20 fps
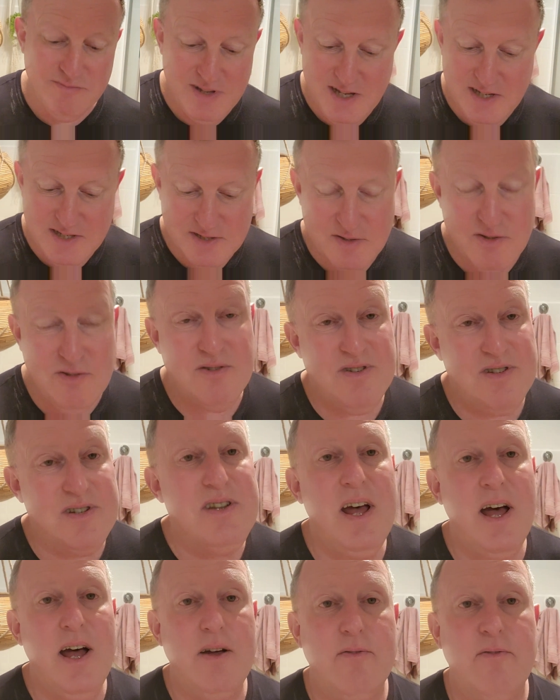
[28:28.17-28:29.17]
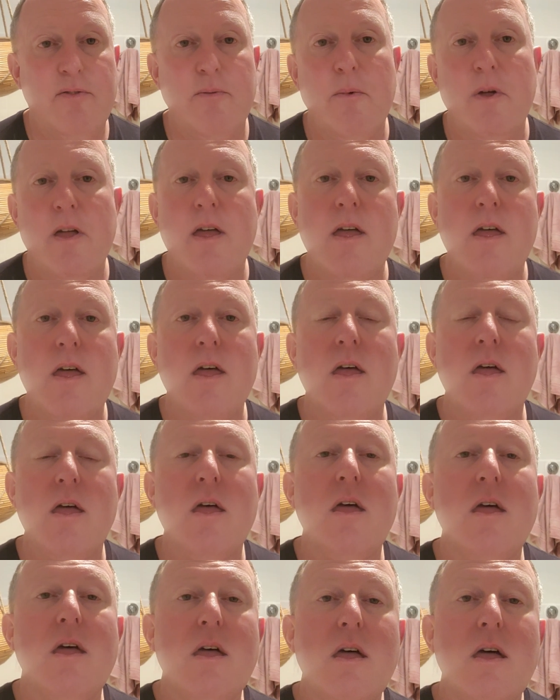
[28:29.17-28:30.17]
It's good stuff.
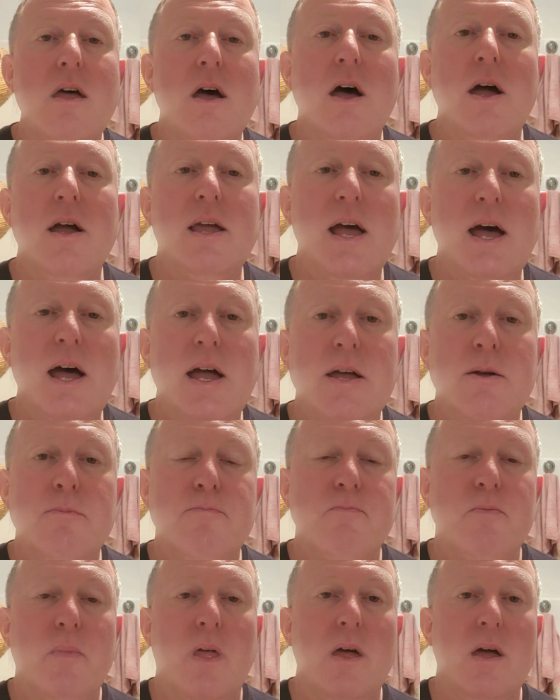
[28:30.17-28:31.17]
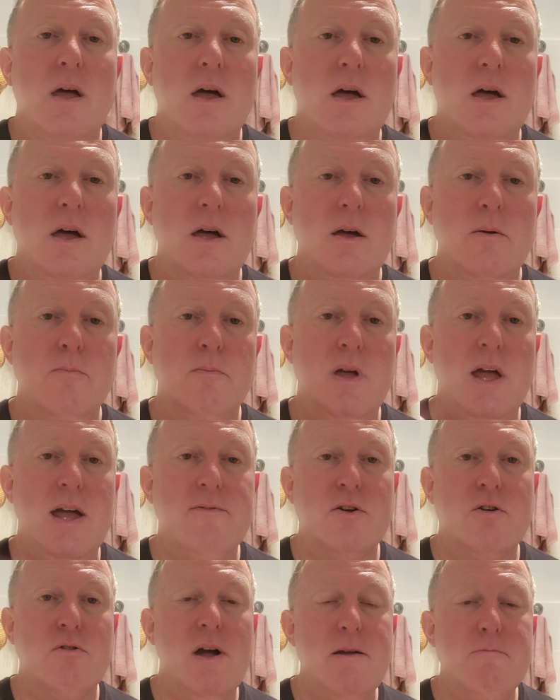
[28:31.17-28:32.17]
Okay, have
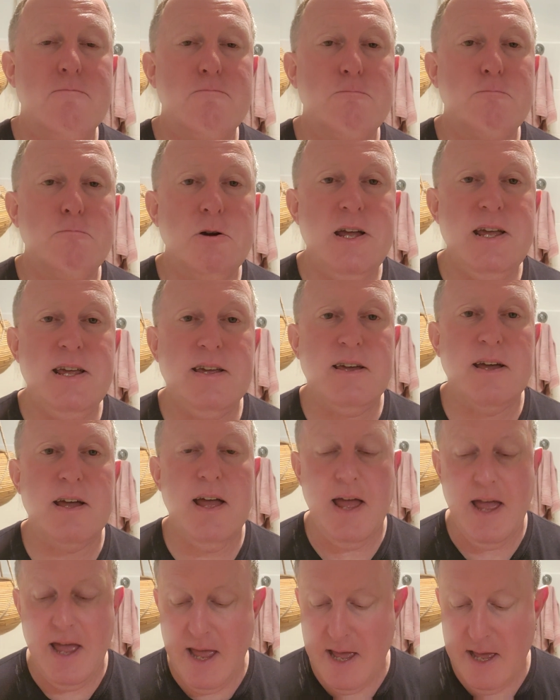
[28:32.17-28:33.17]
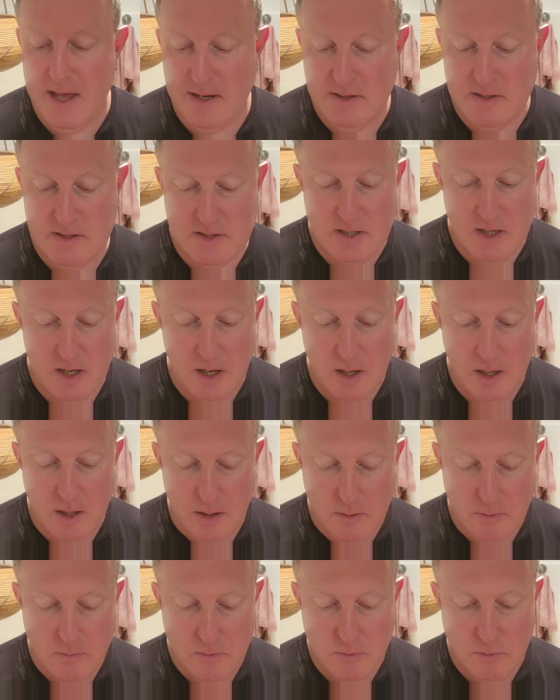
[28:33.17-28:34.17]
a great week, and
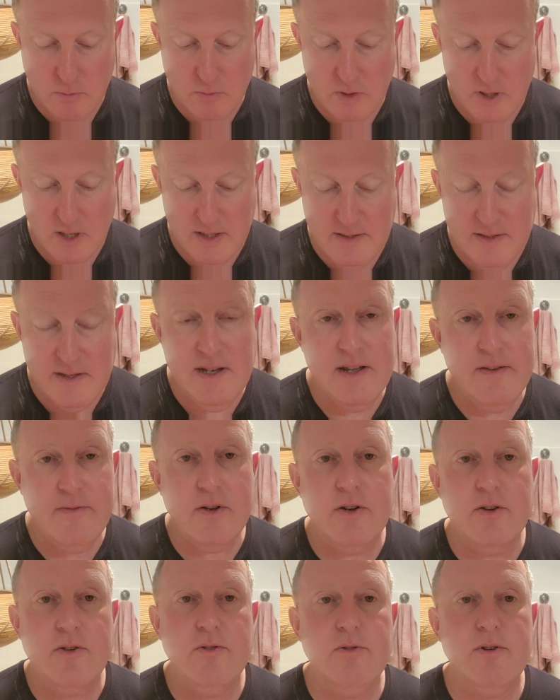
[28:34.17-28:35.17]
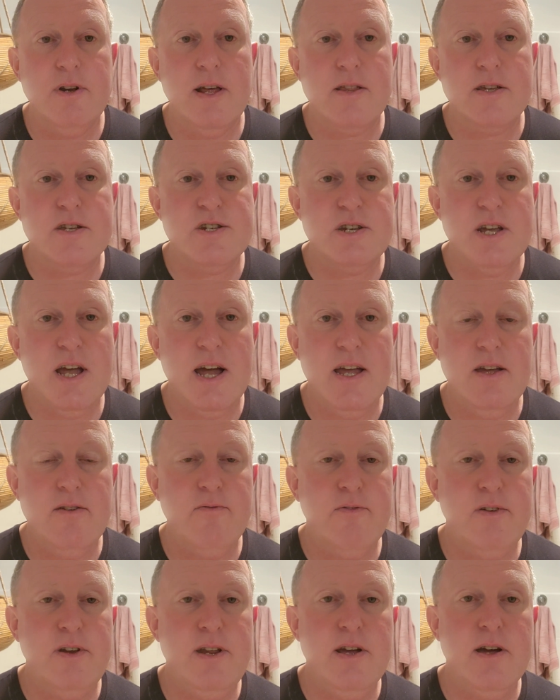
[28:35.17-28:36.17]
I'll endeavour to do another shave
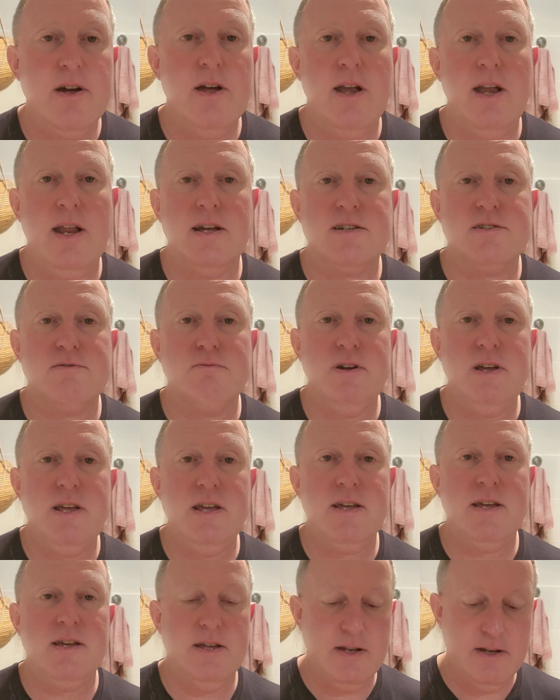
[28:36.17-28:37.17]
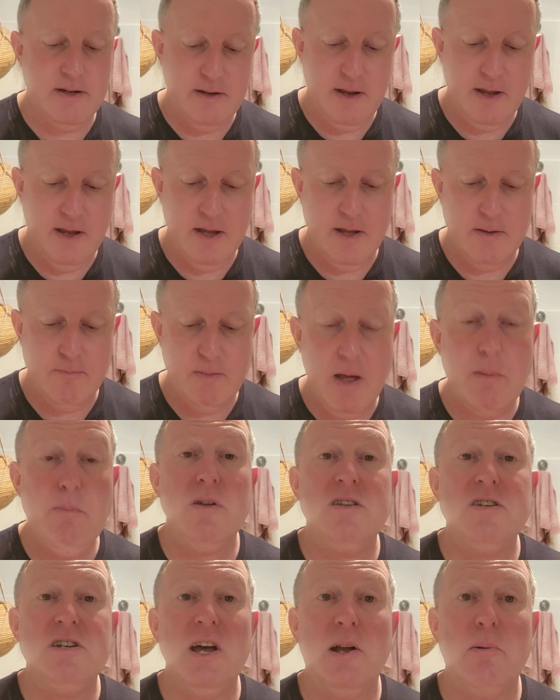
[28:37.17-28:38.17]
video next week and maybe
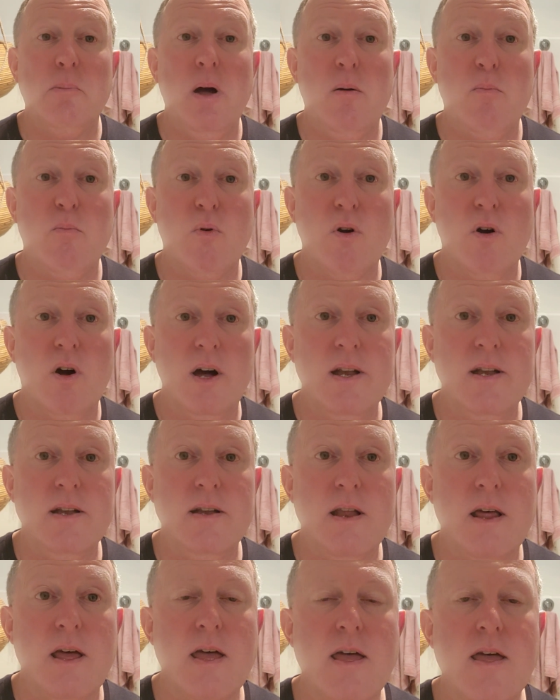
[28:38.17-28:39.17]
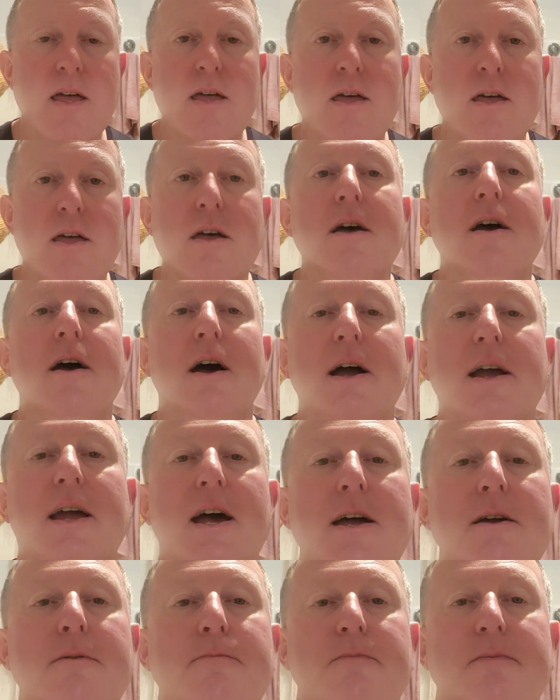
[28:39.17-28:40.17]
chat about Brighton.
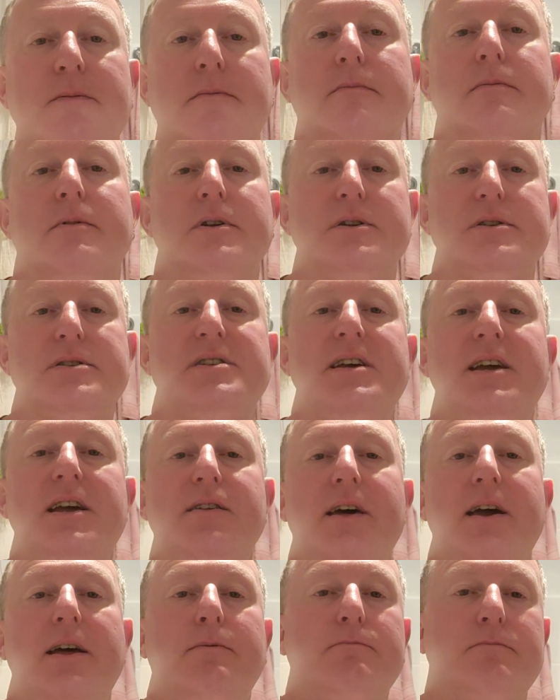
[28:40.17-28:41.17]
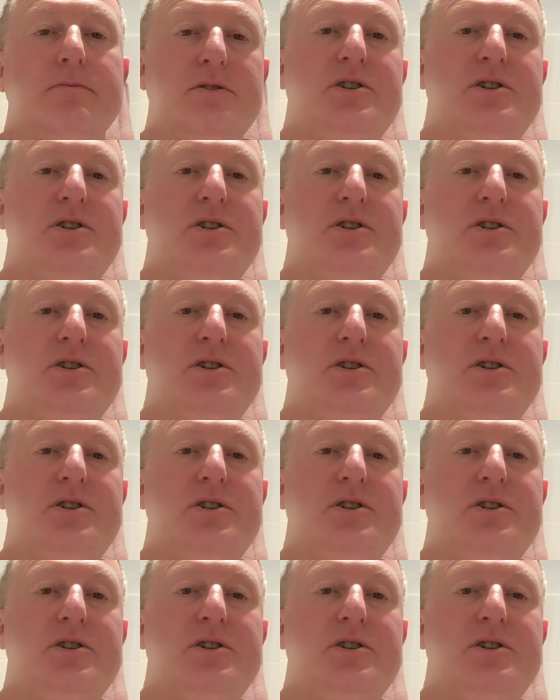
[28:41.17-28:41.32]
Okay, see you then.